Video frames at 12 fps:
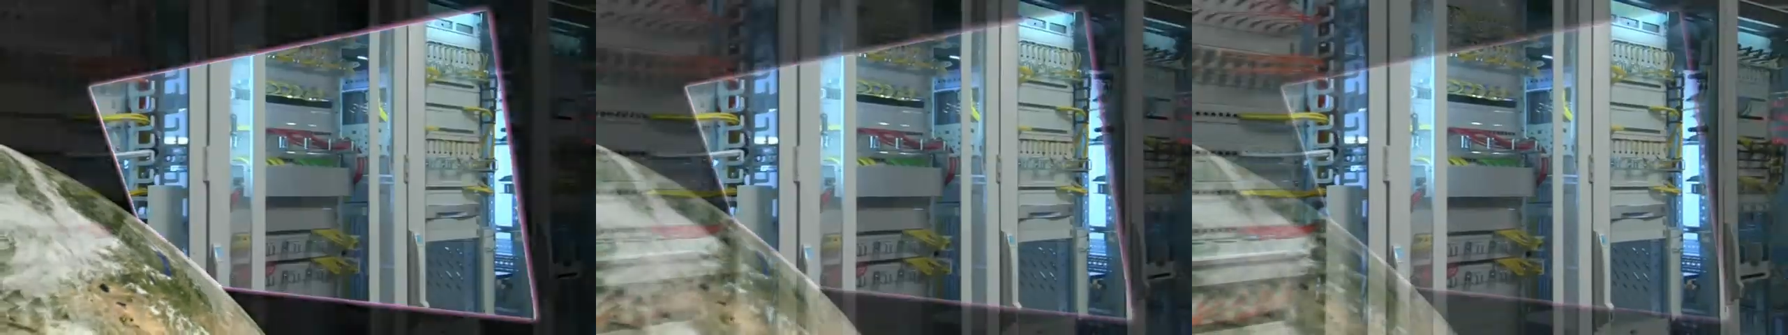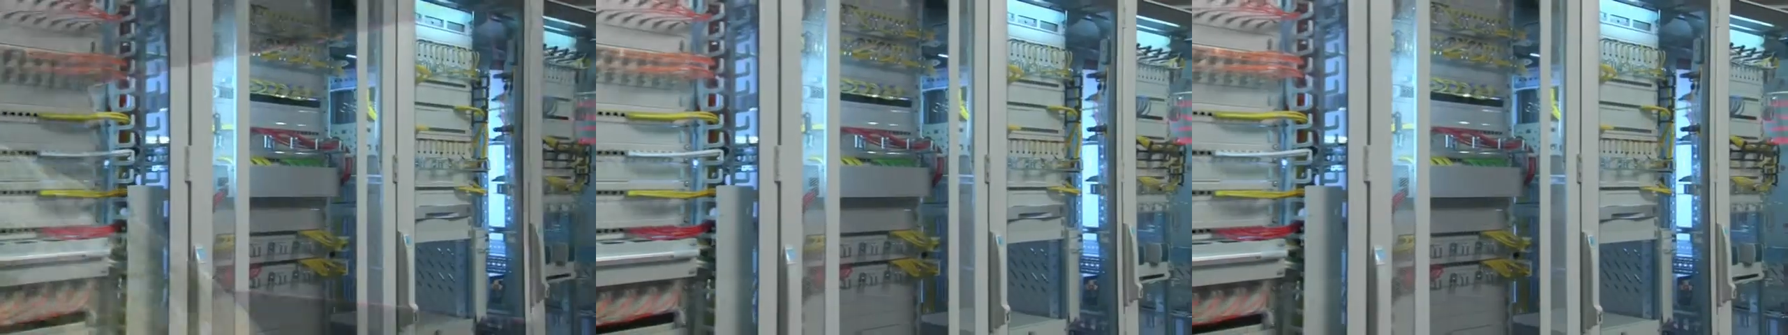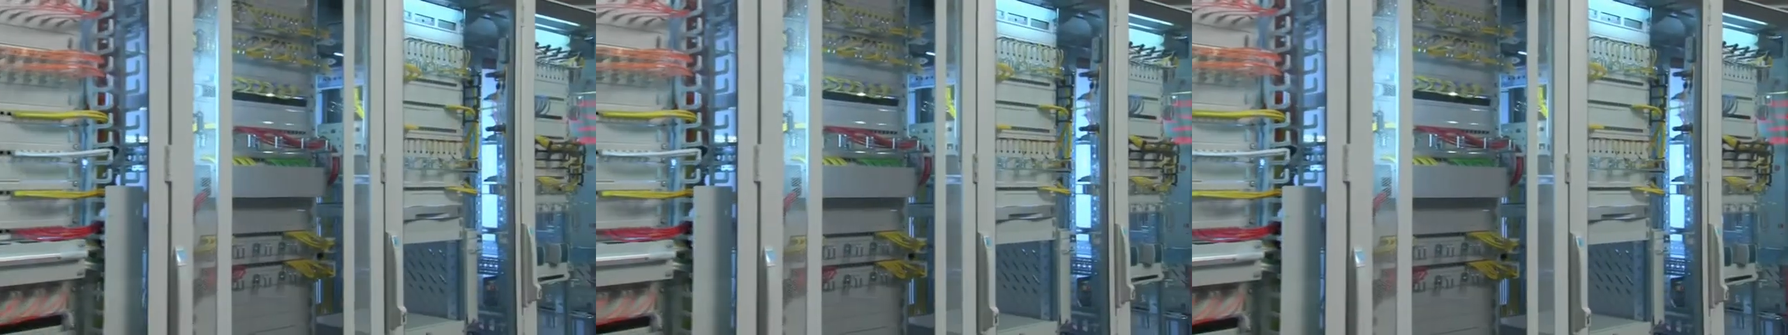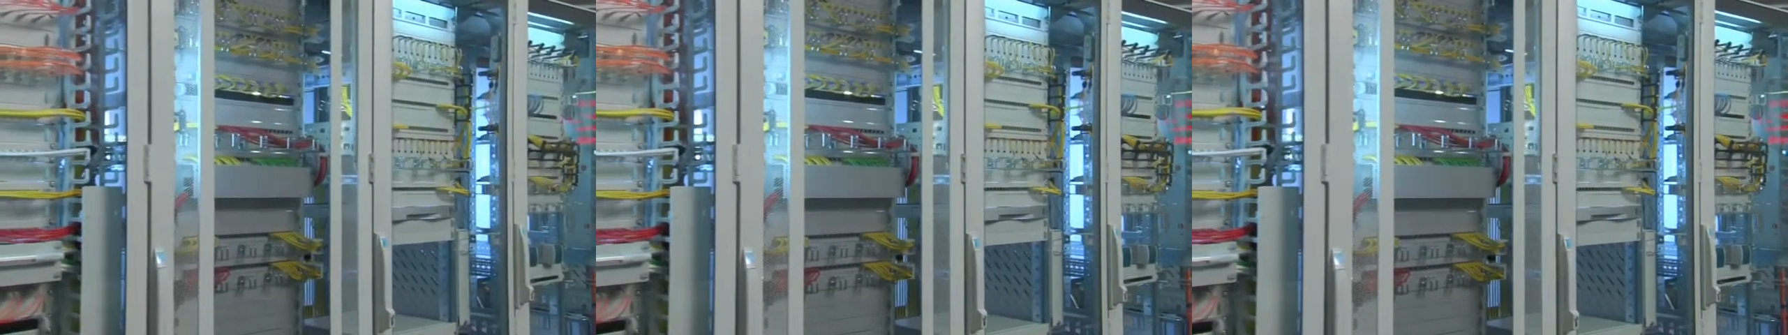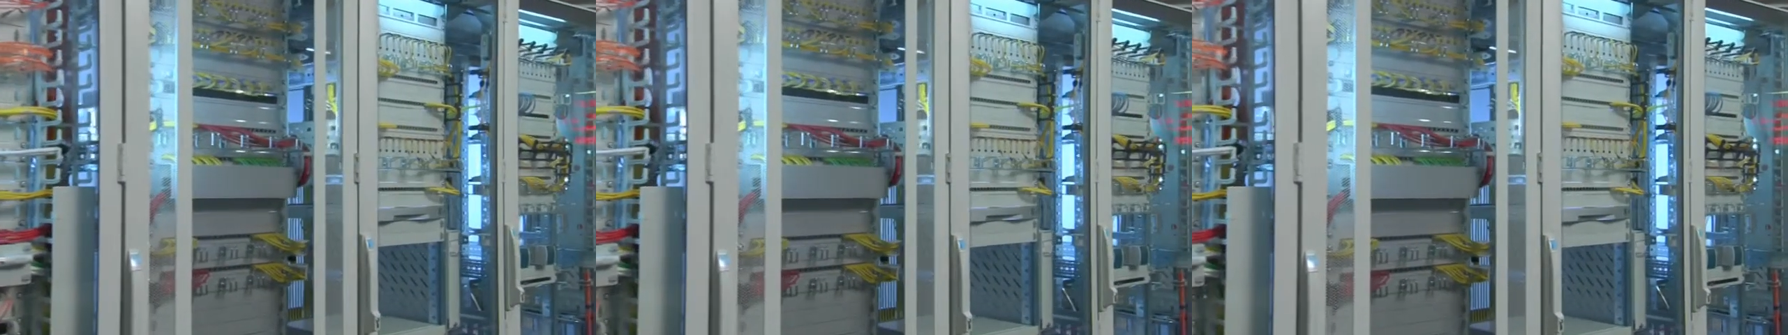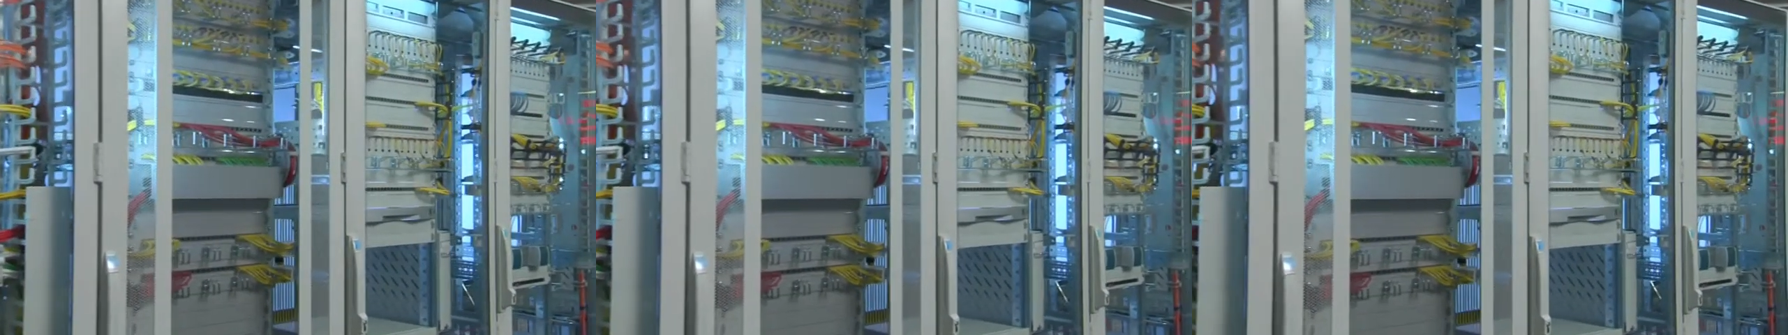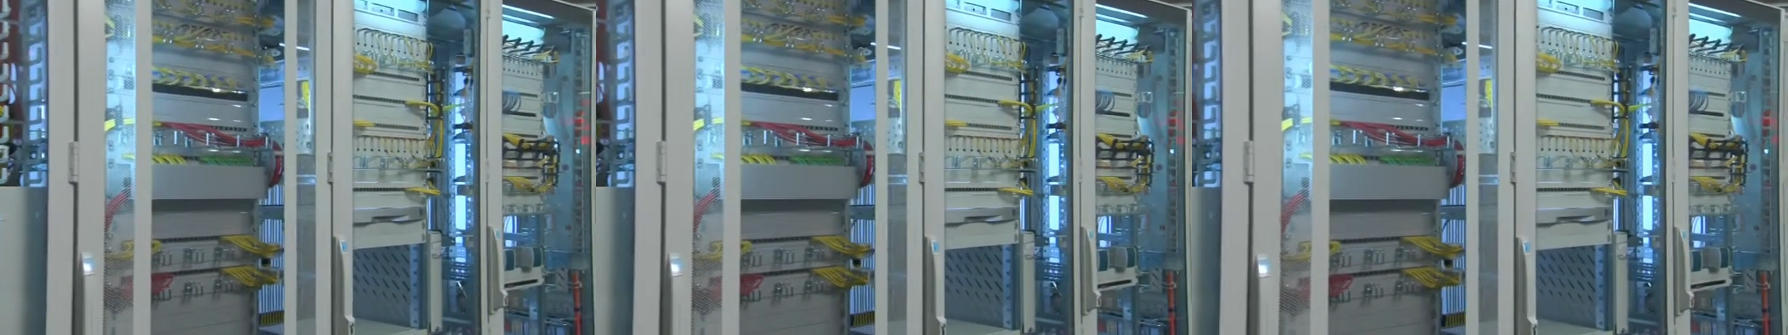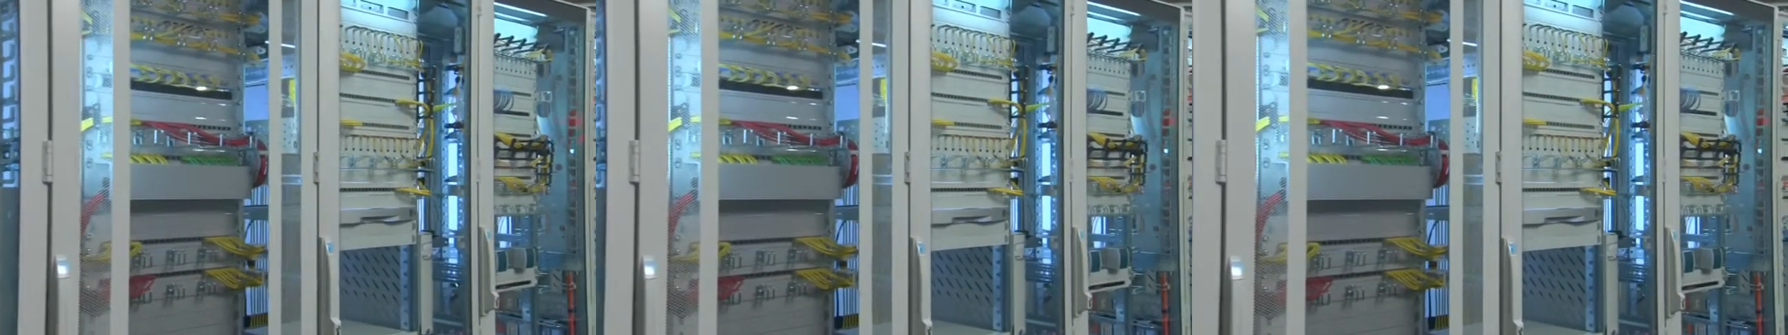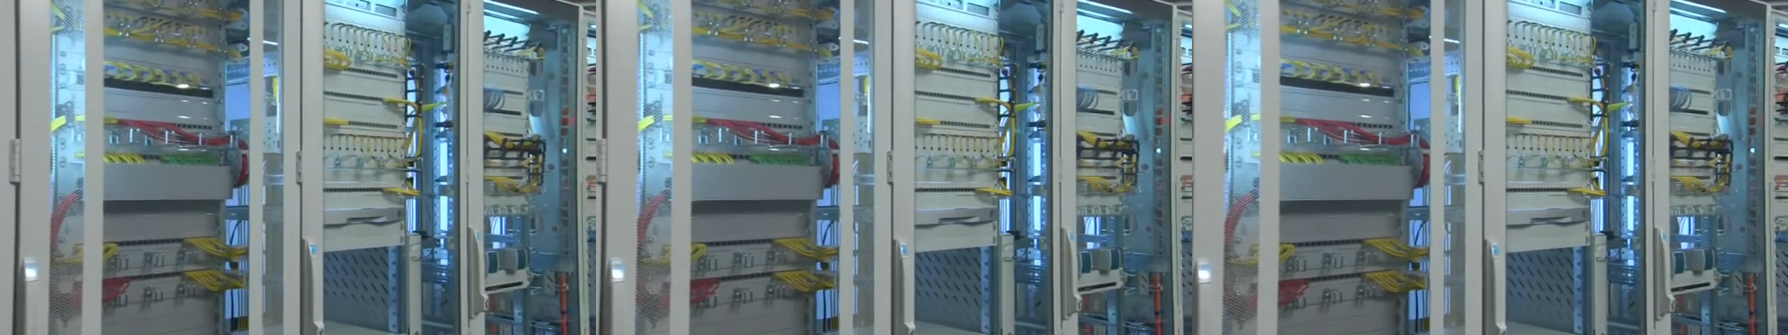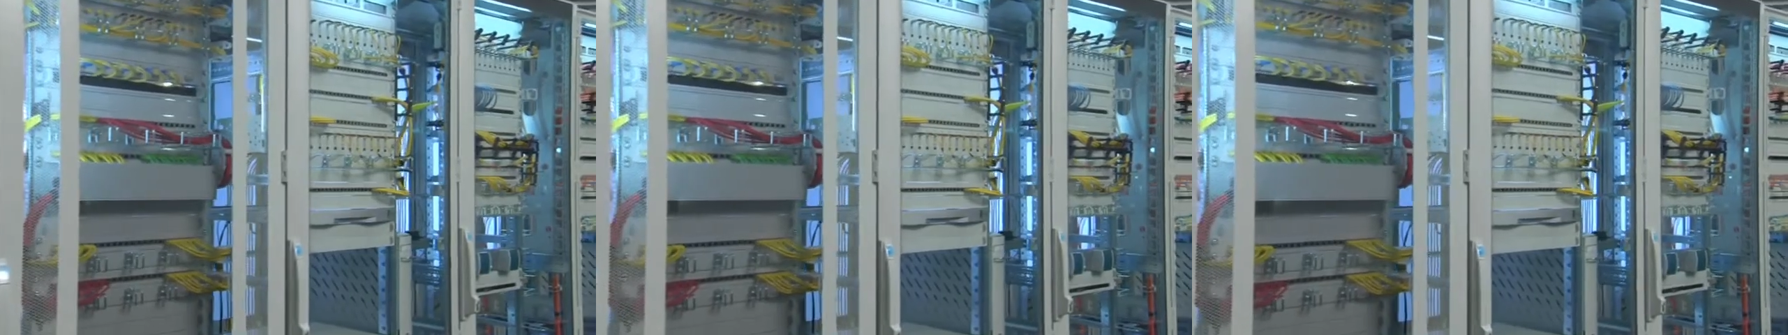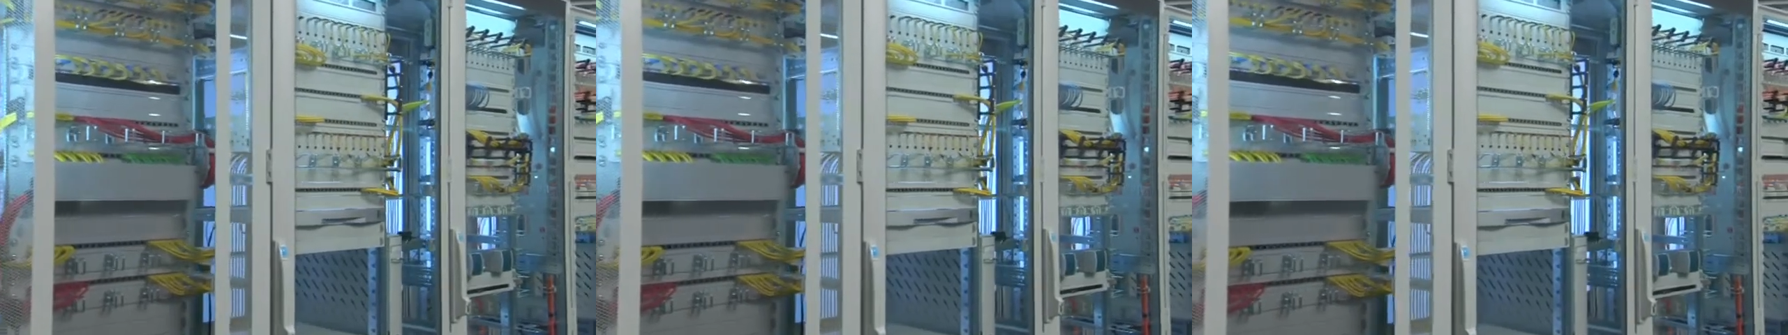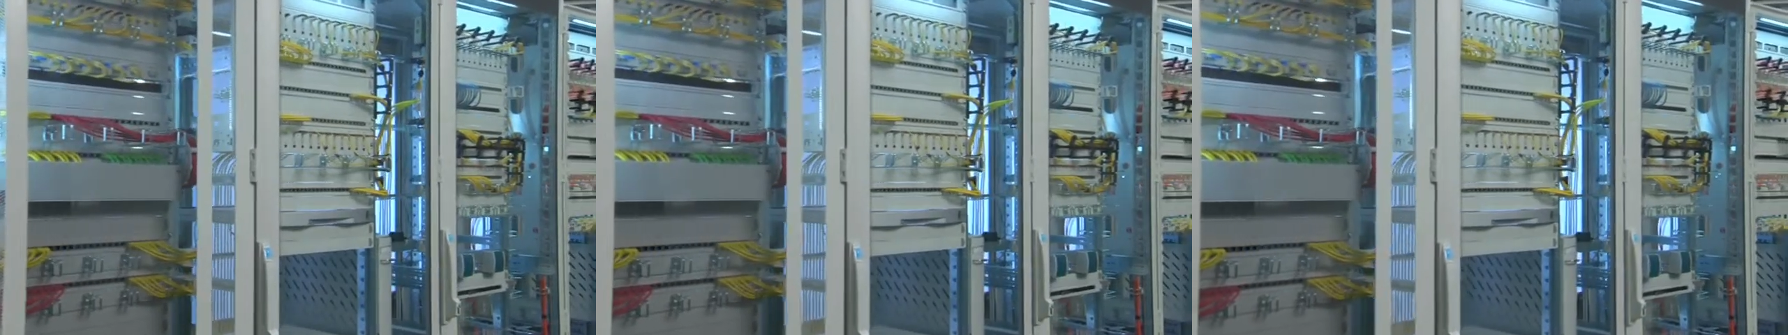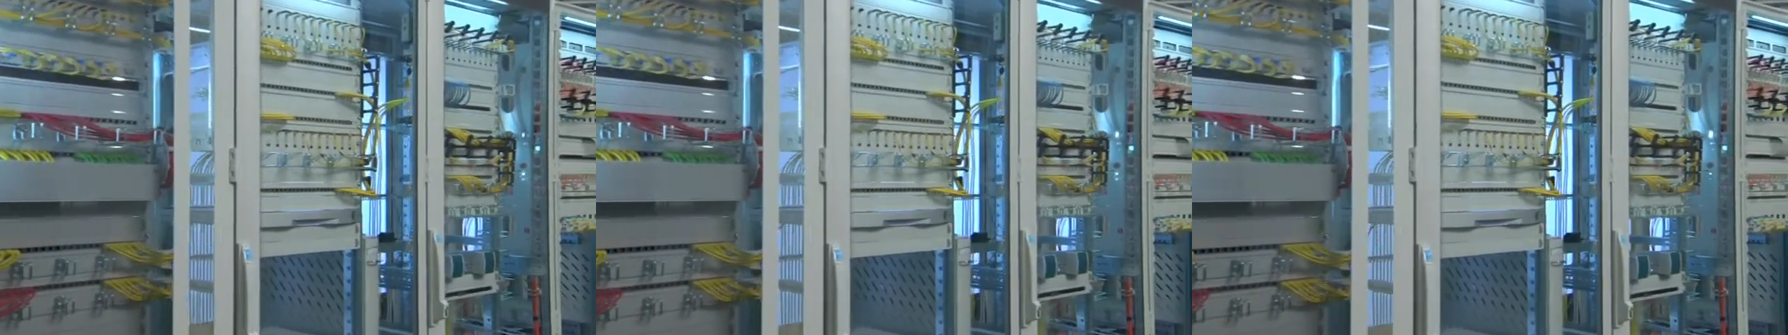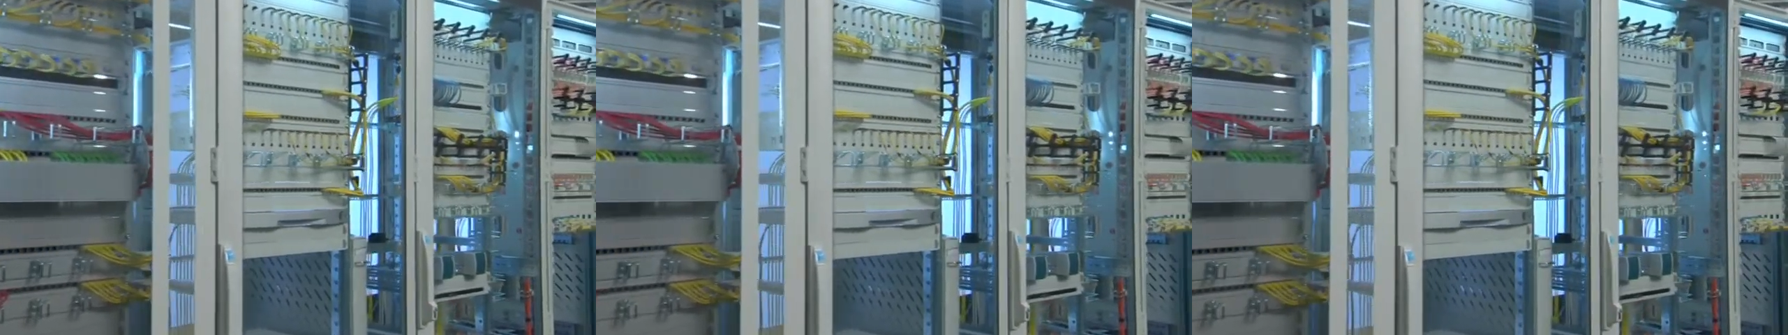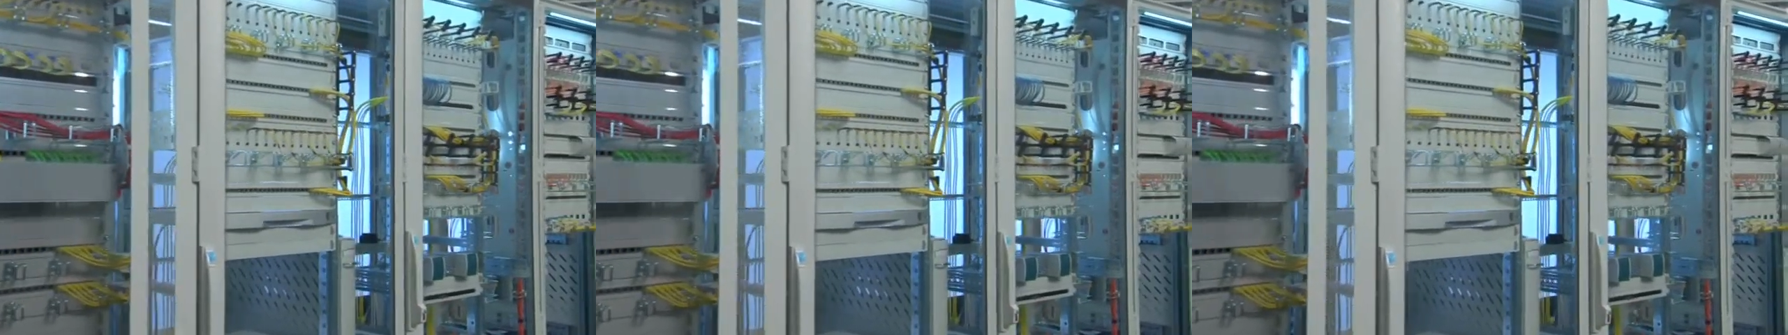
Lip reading: No face is visible, so there are no lips to read.